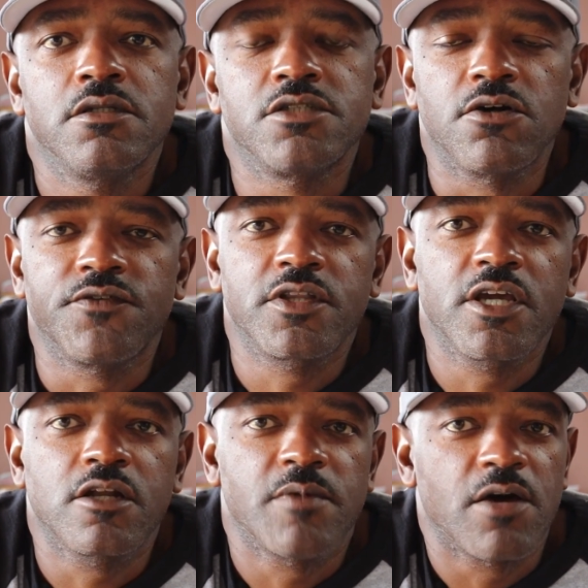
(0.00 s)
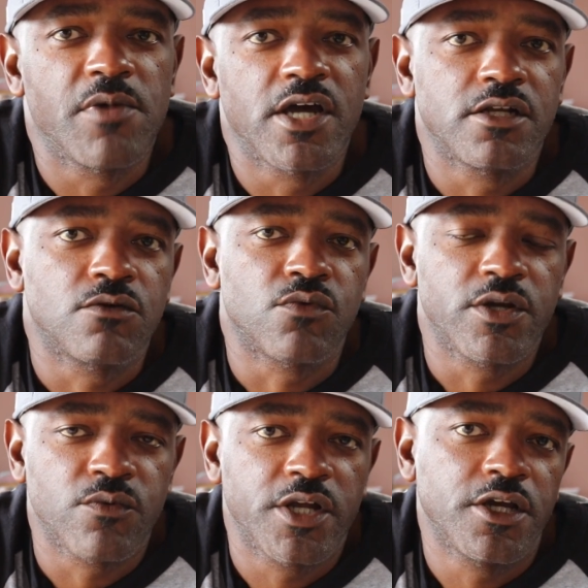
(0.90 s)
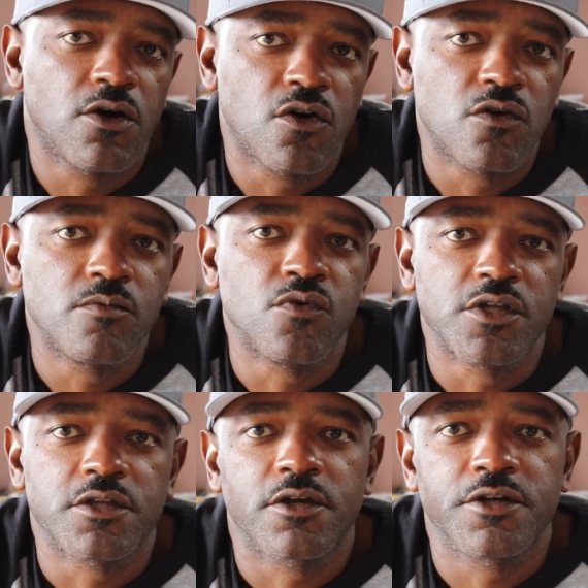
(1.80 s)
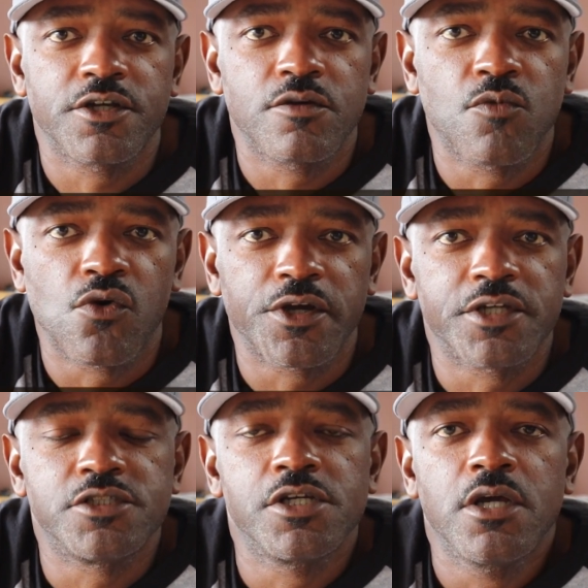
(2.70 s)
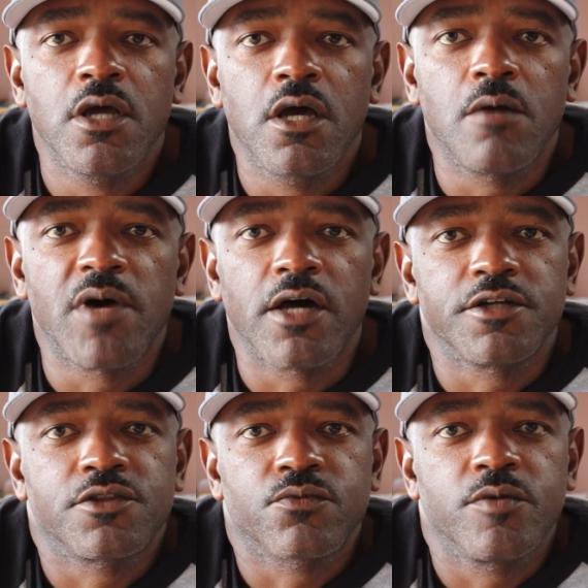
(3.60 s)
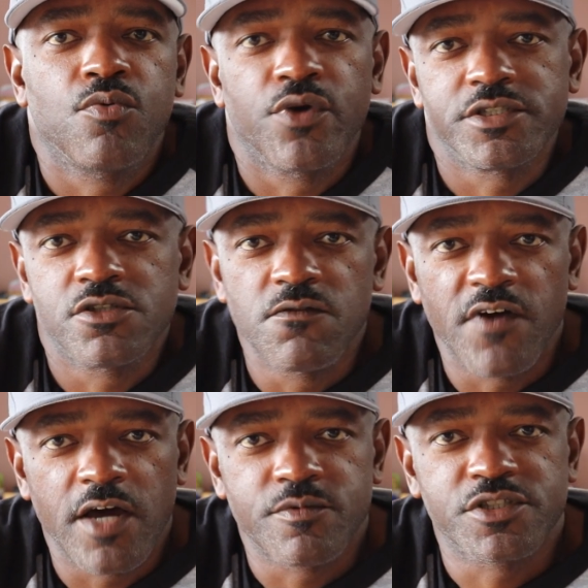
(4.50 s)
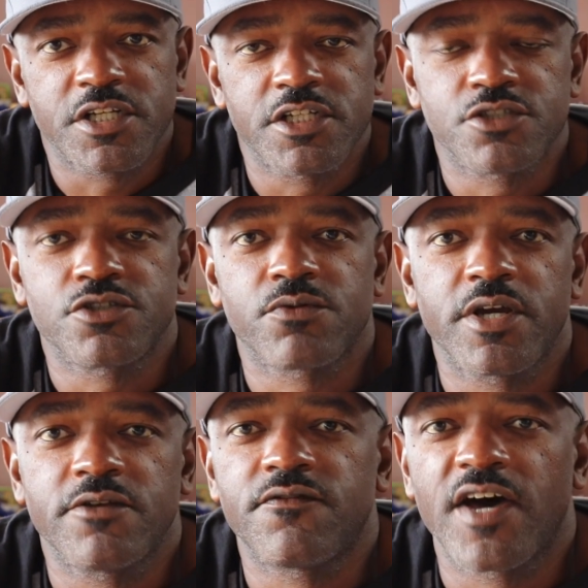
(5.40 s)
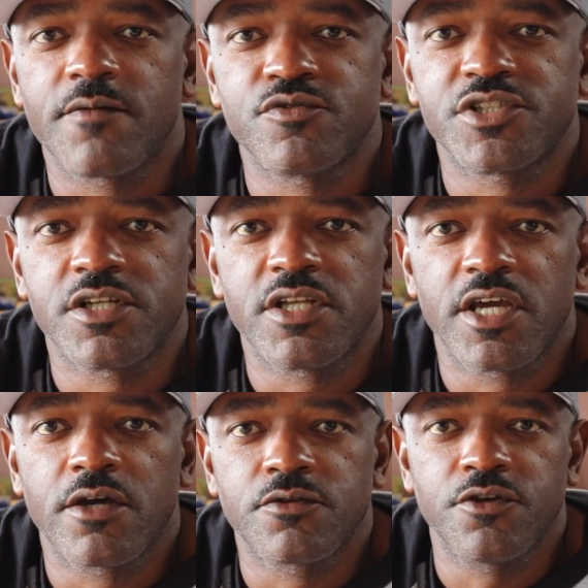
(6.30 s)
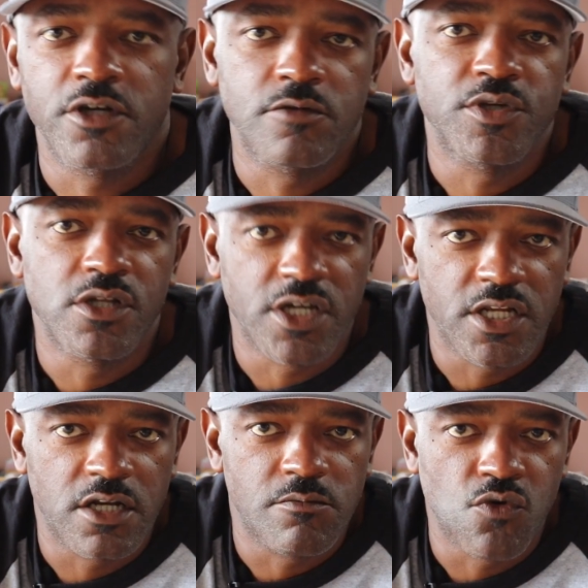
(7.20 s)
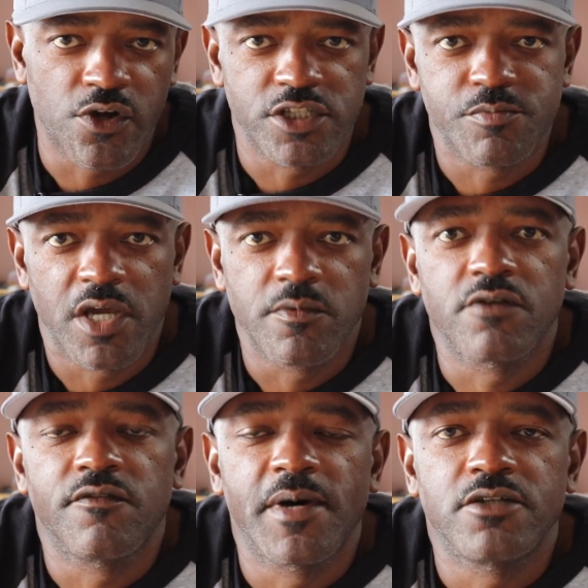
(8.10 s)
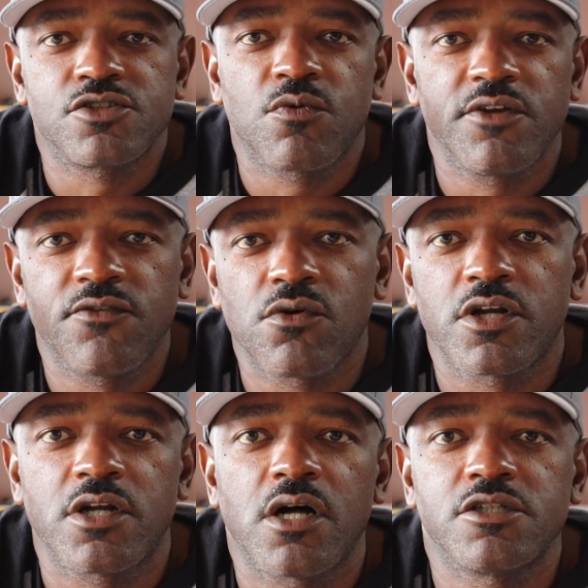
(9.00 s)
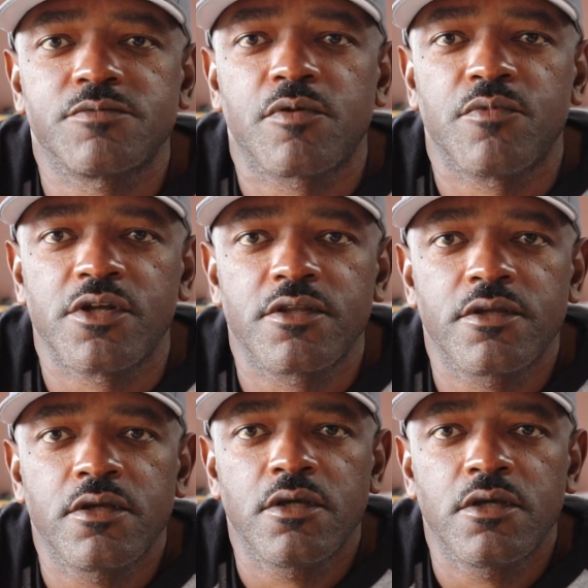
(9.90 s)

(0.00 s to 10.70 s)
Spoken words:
So if you're thinking about buying a rent-ready home with a 30-year mortgage, about a 3.25% interest rate and 5% down, you're going to be looking at a mortgage payment of about $2,400 per month.